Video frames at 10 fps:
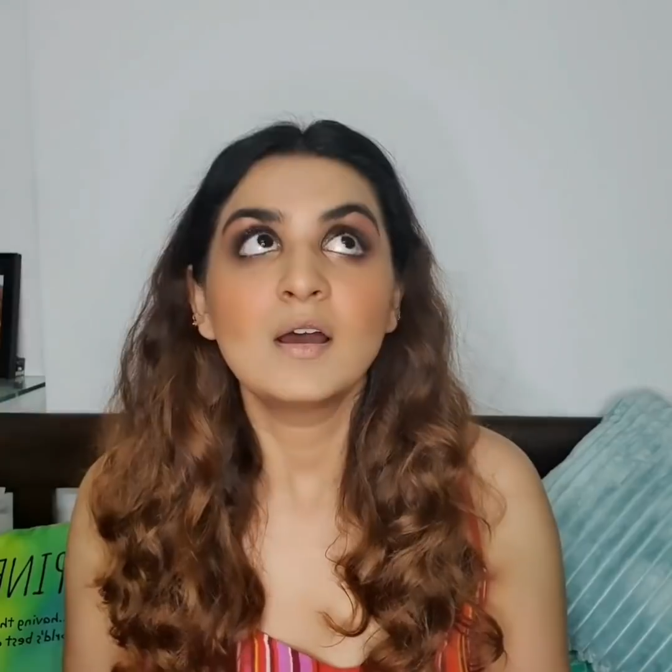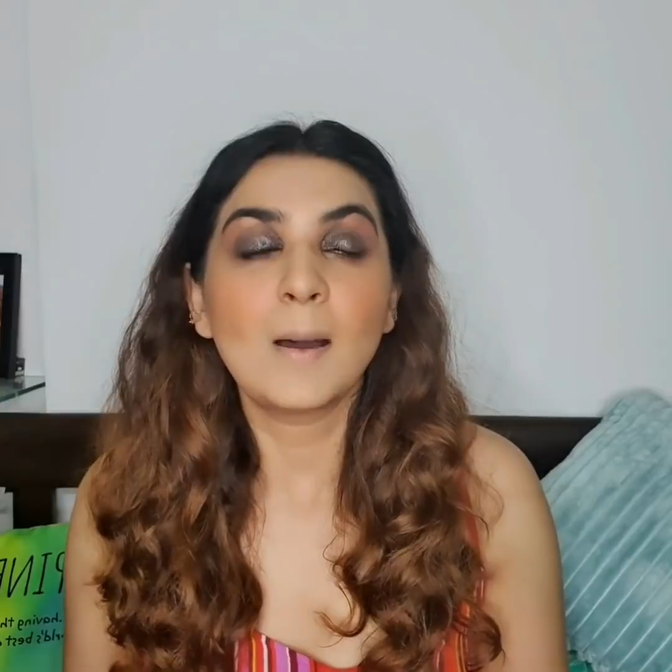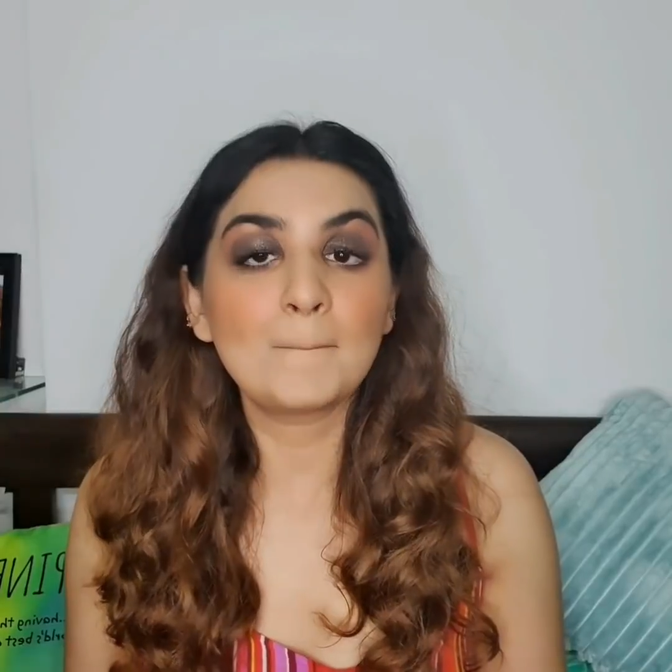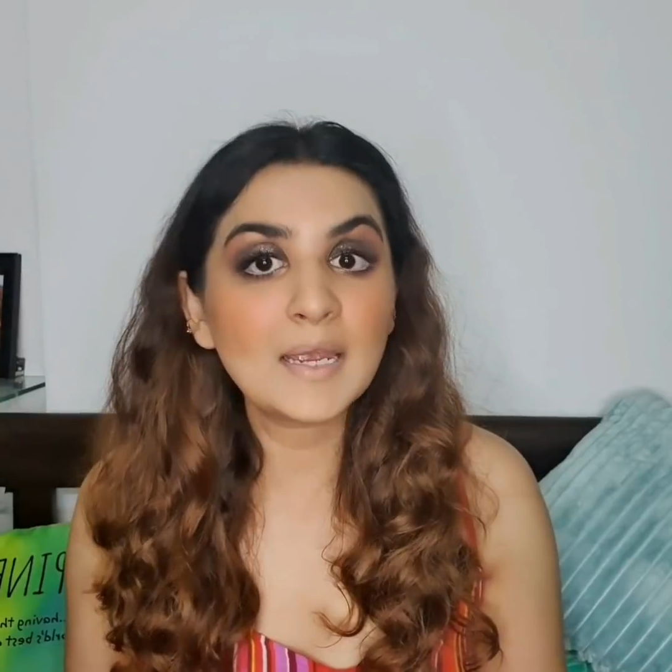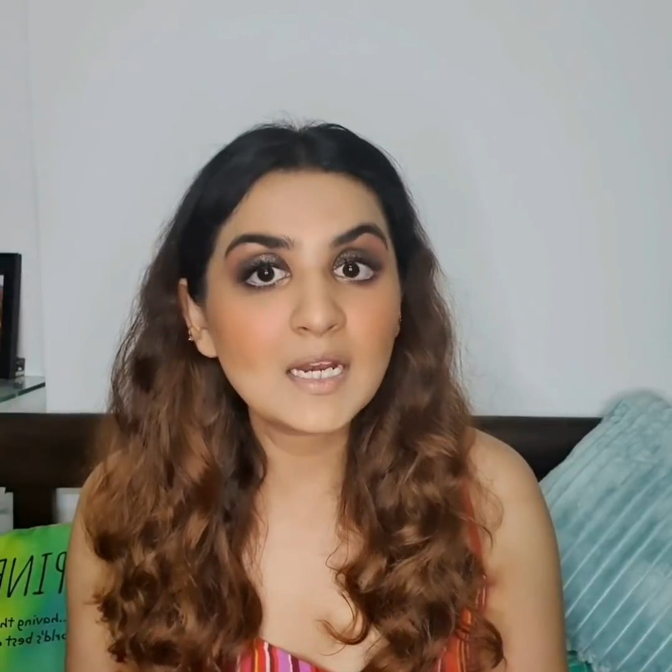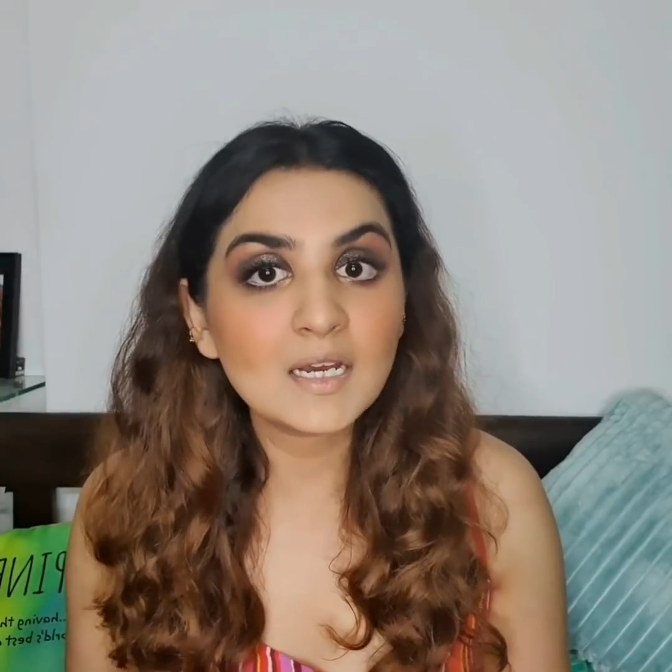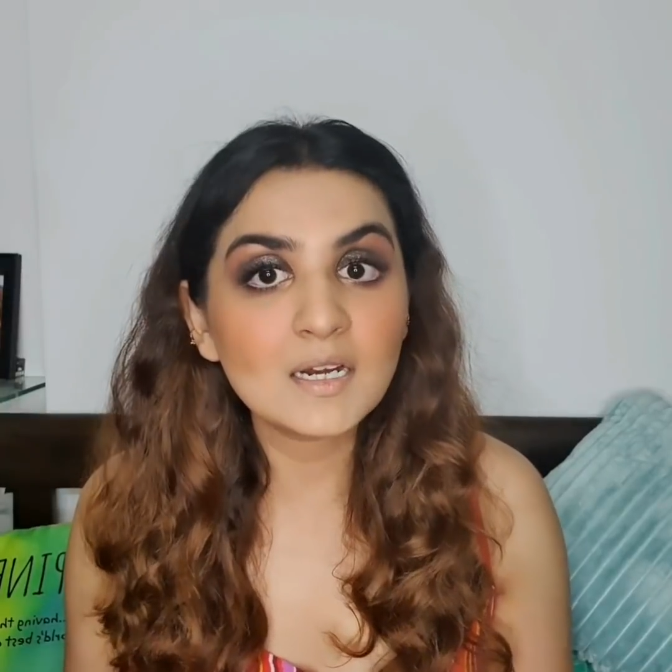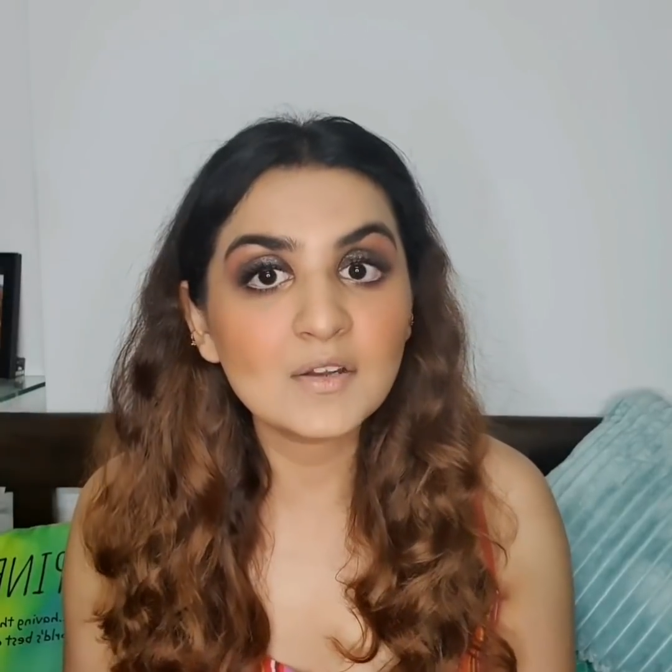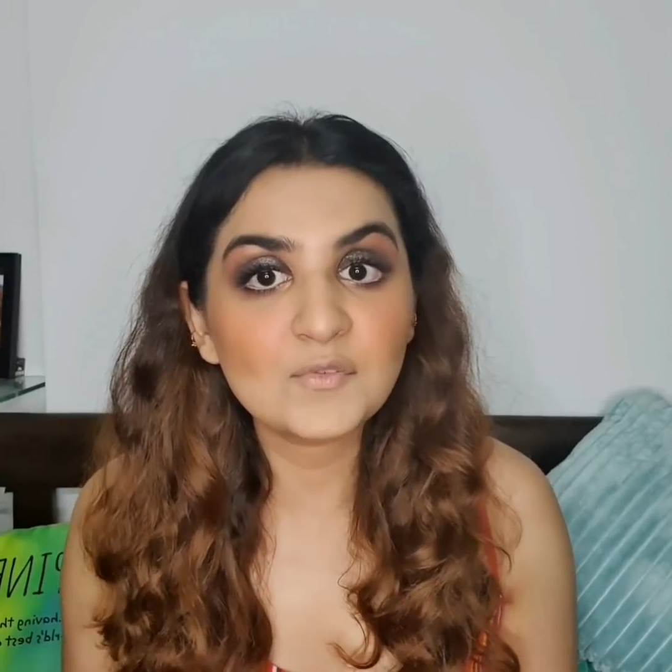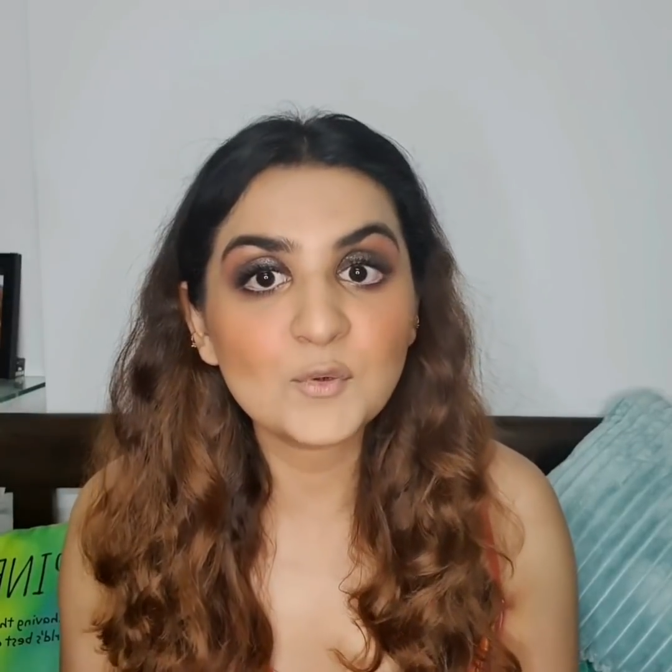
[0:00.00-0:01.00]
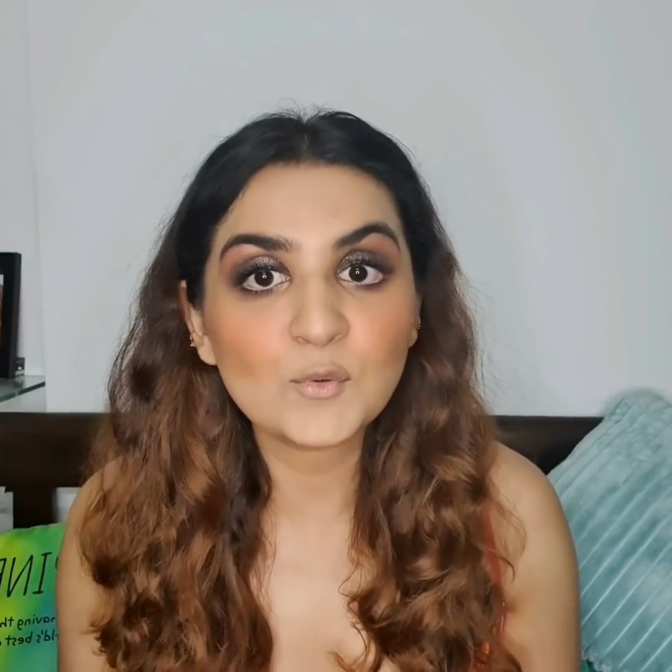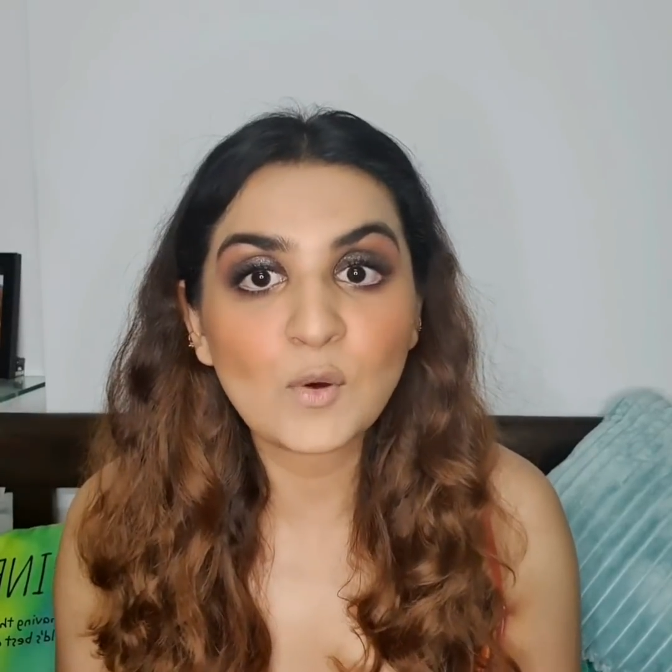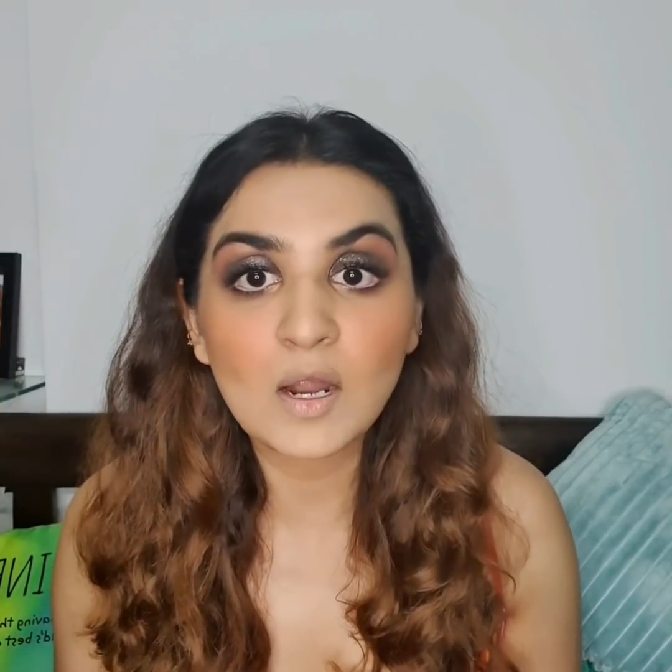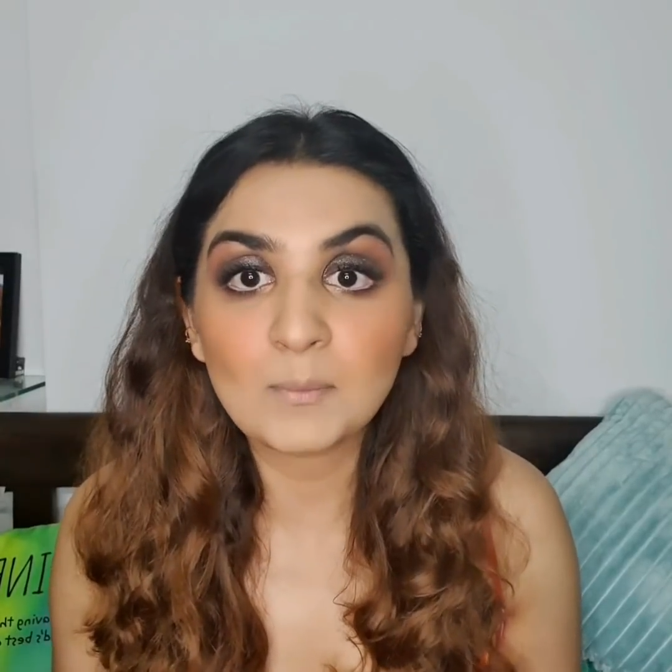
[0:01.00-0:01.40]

a beginner, if you are